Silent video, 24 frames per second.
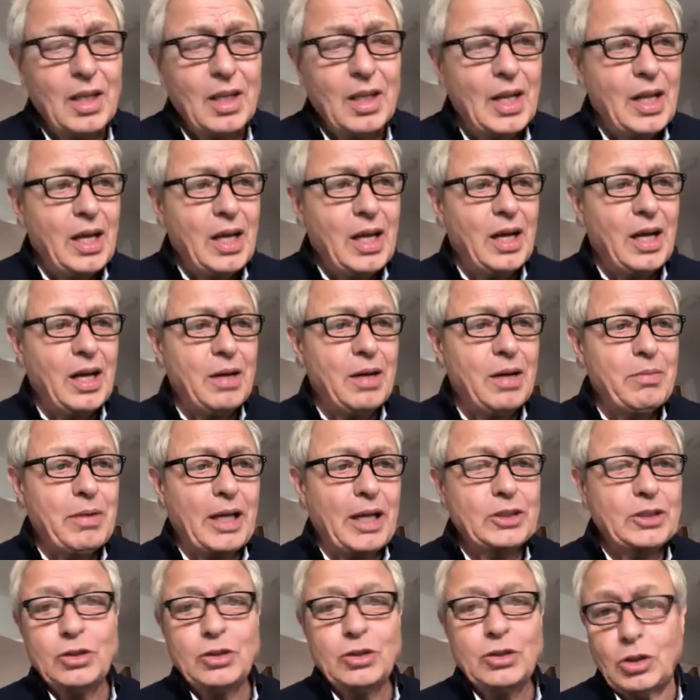And you
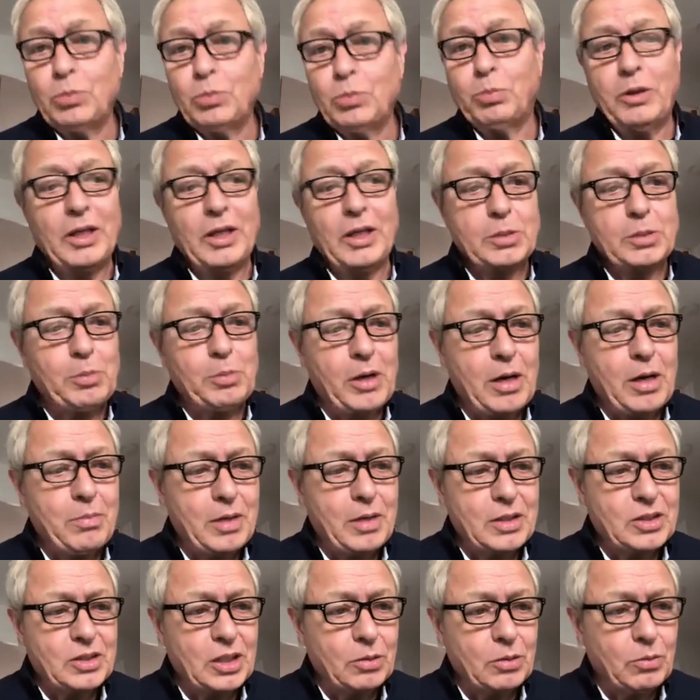could be
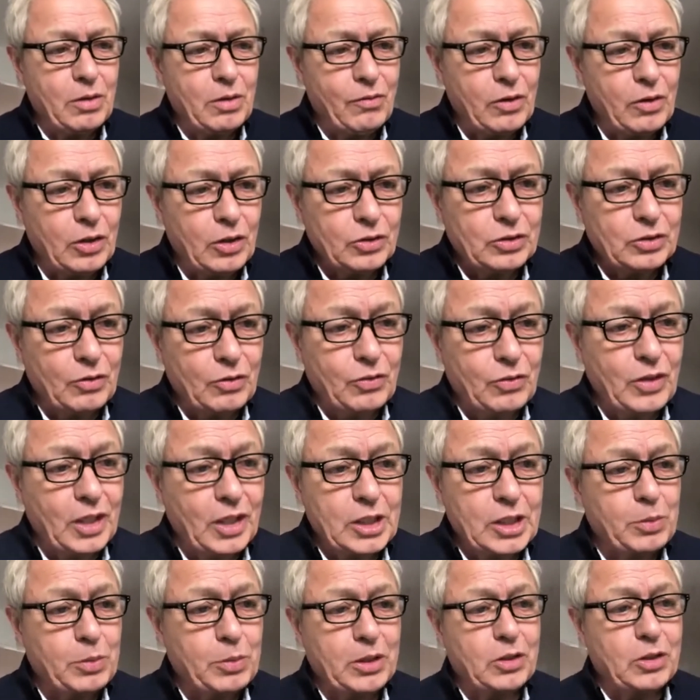experimenting with lots of things,
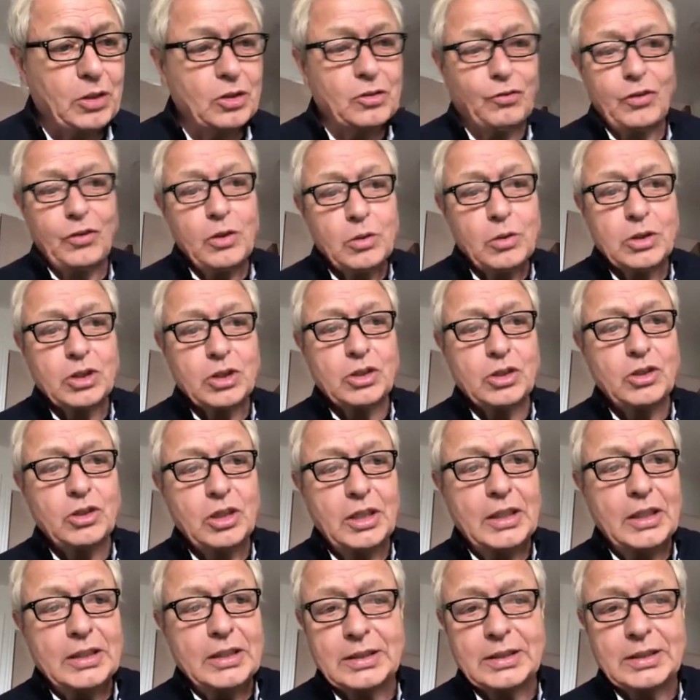because fewer
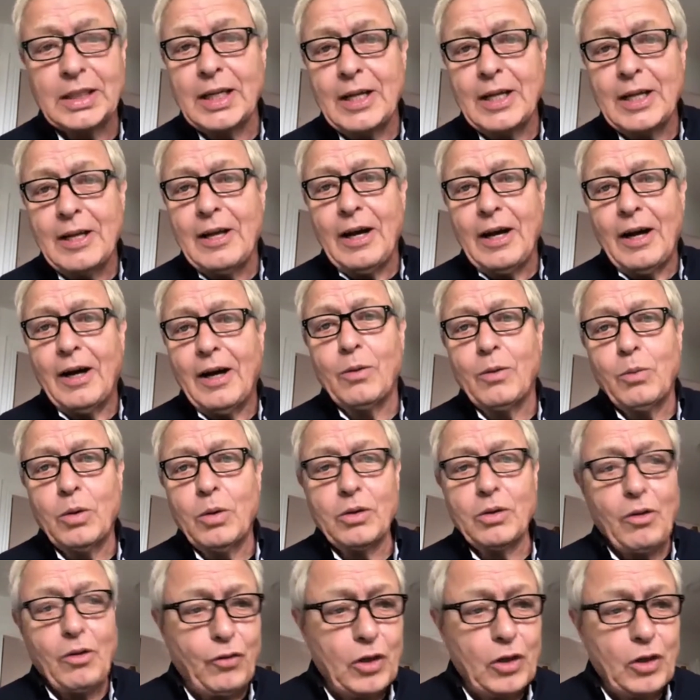streets are what
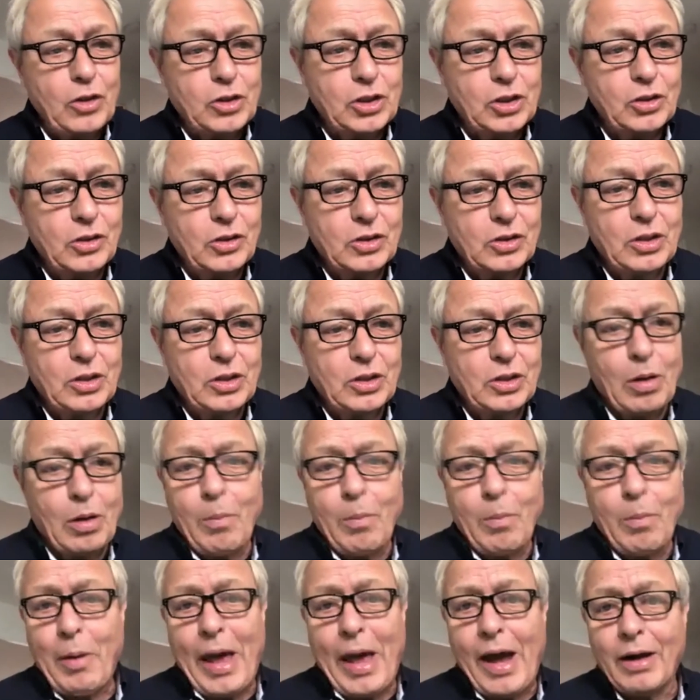the future is
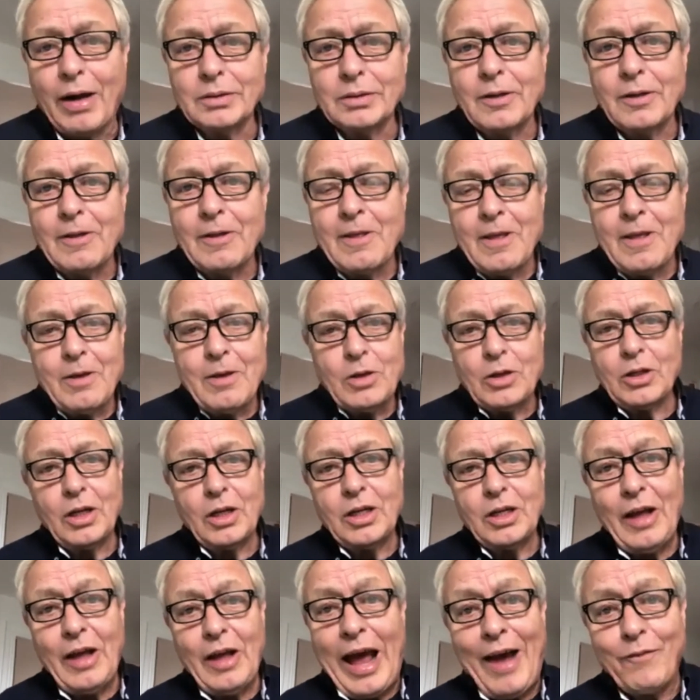about. You're going to
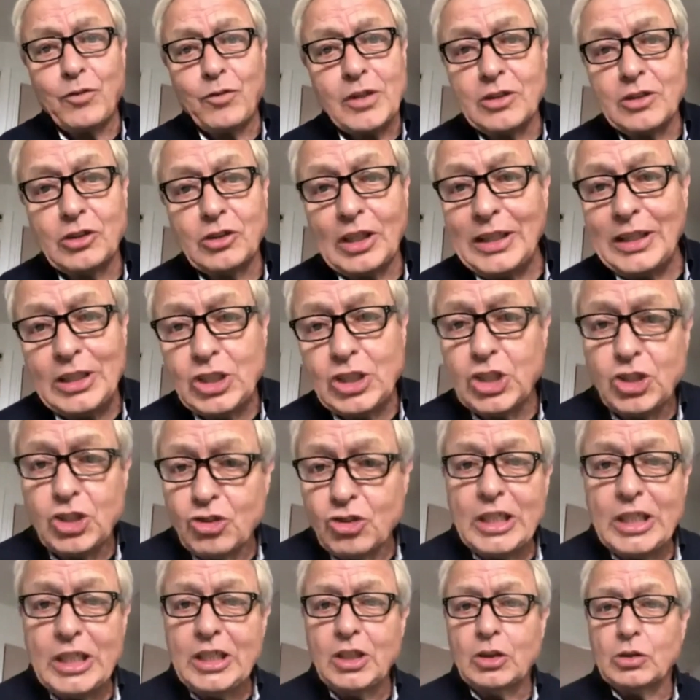have to de-street
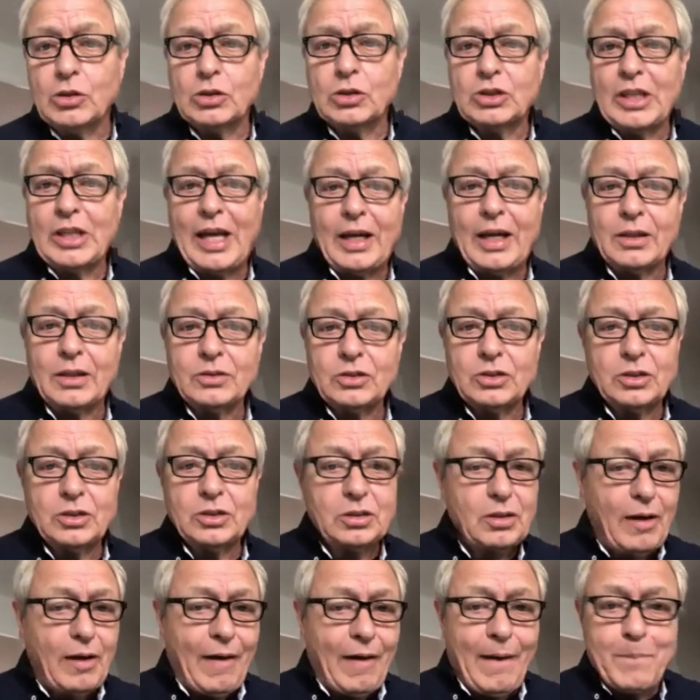your towns
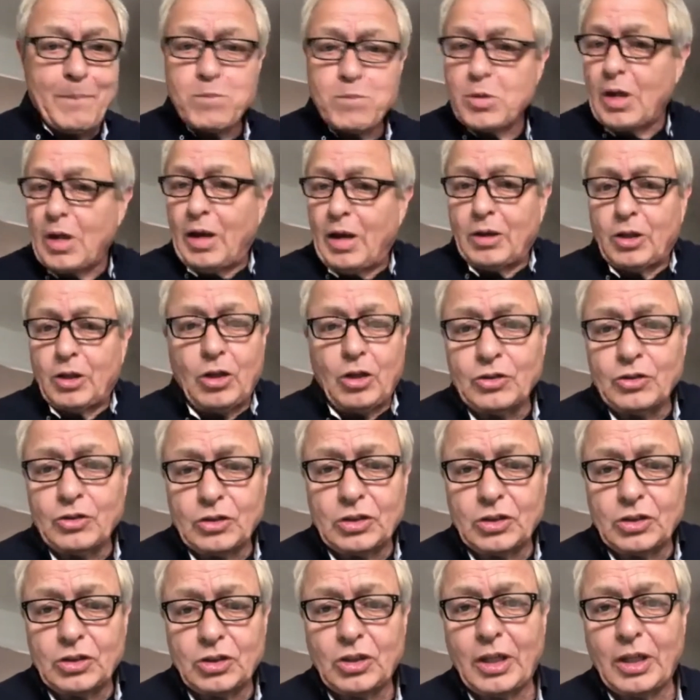and
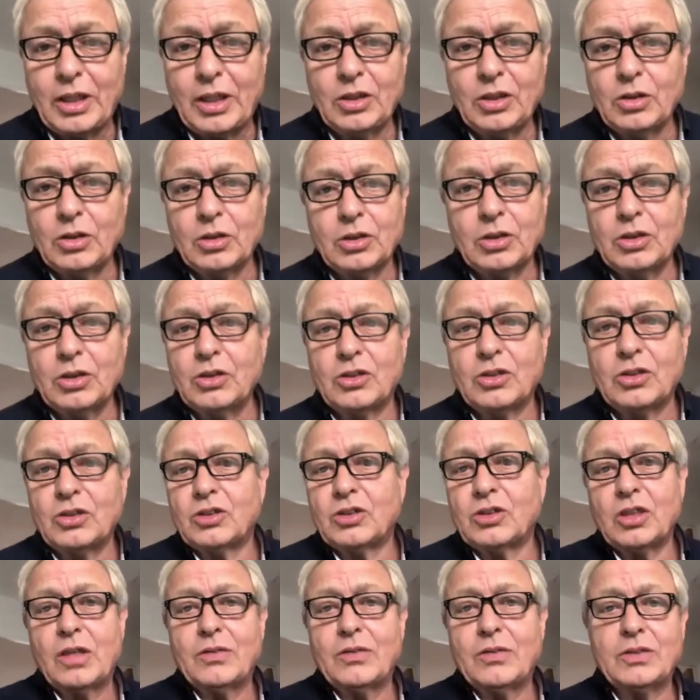concentrate your goods and
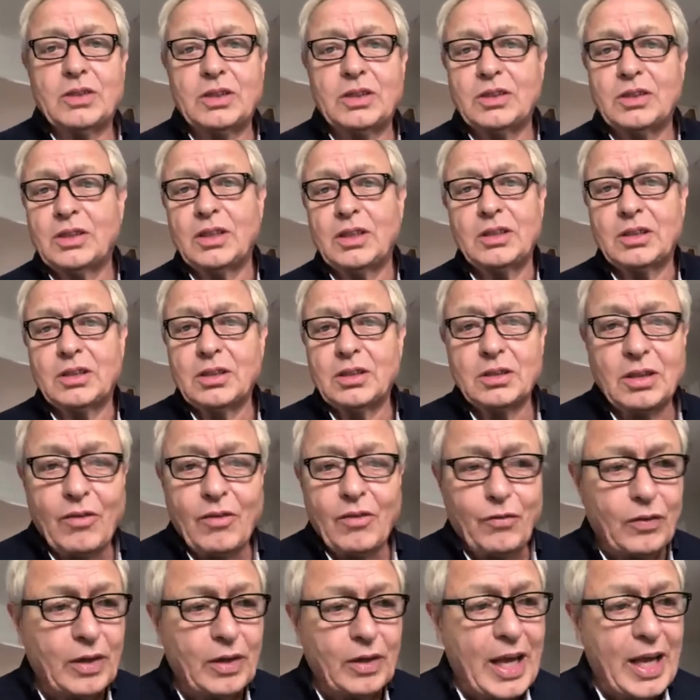services into
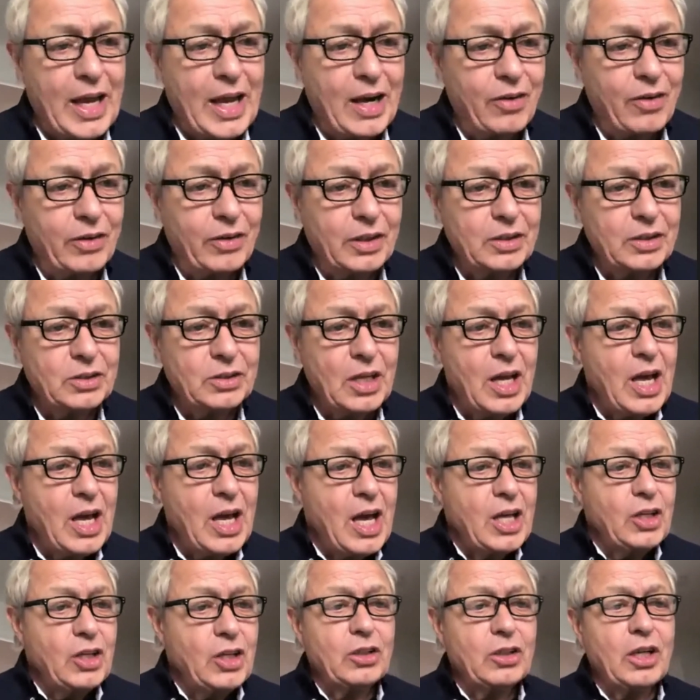different areas.
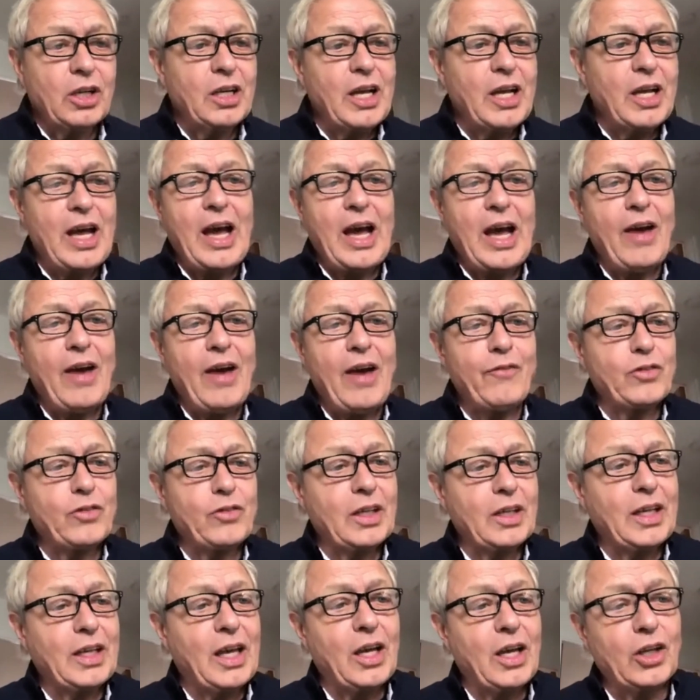You're going to have to
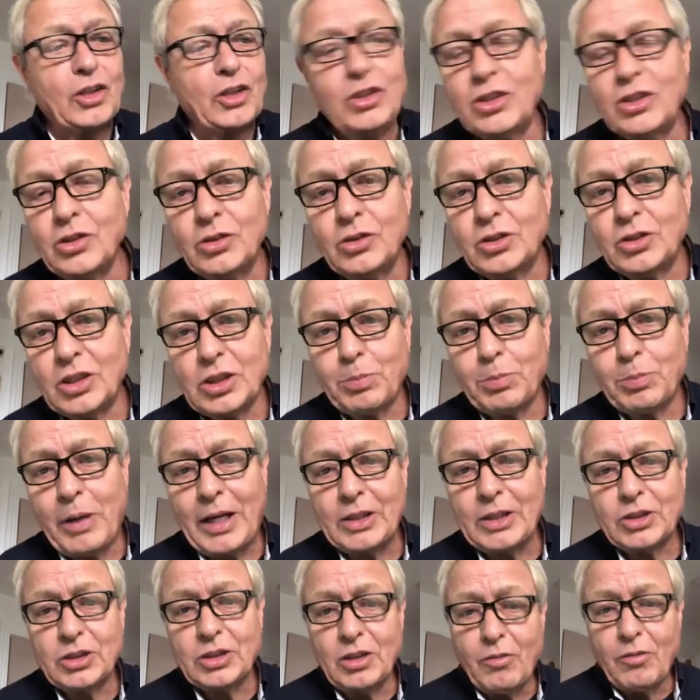get a huge
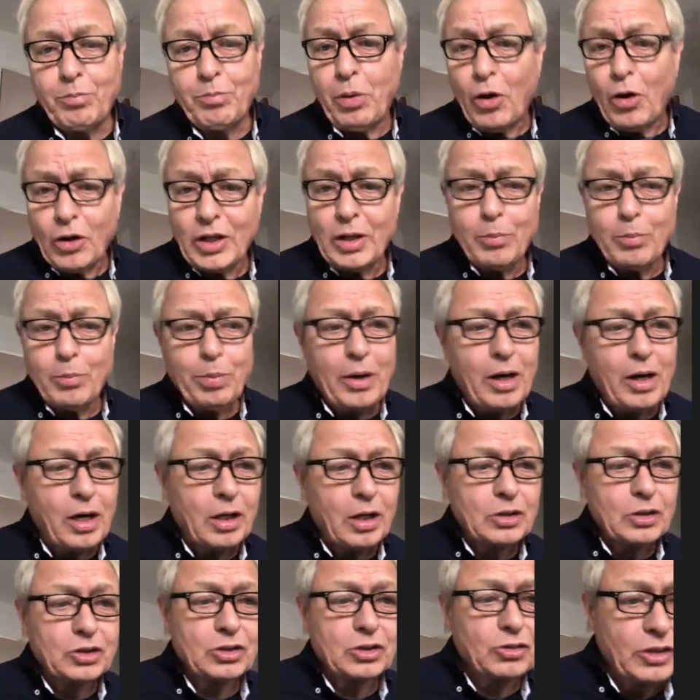expansion of pocket
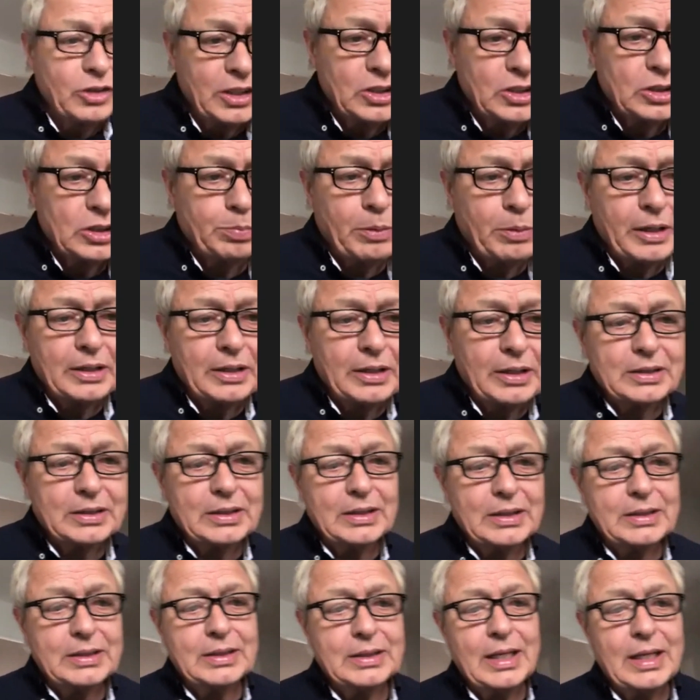parks, green
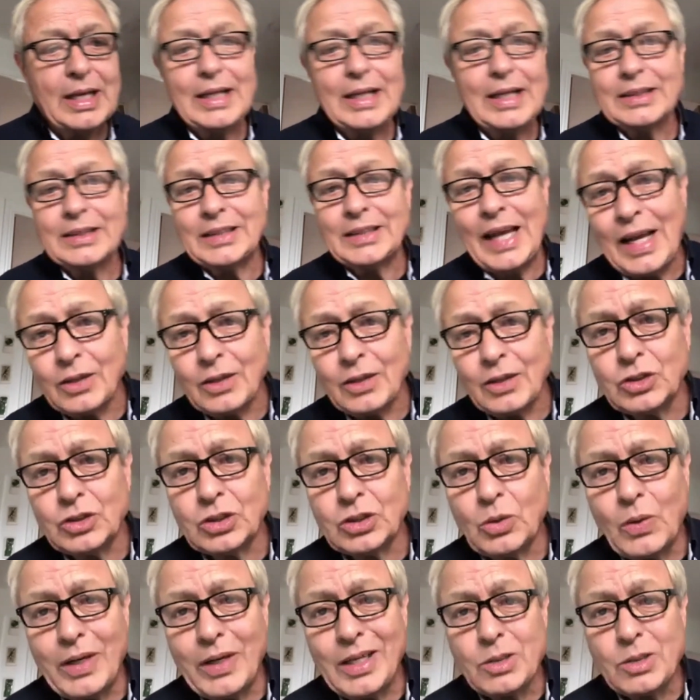spaces, town
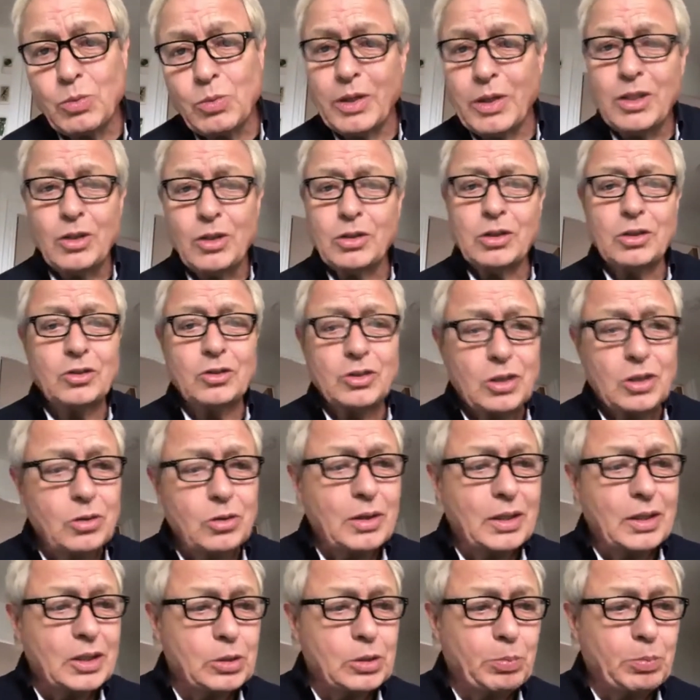squares where you can do
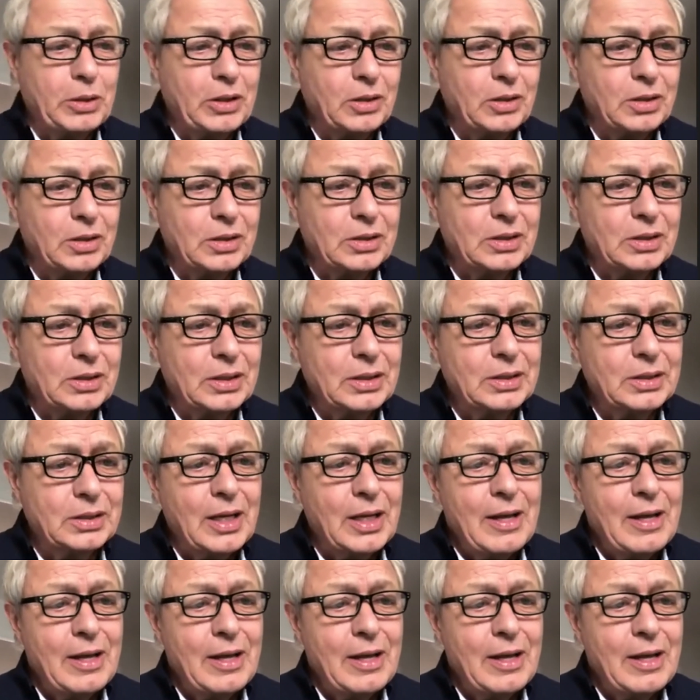experiences.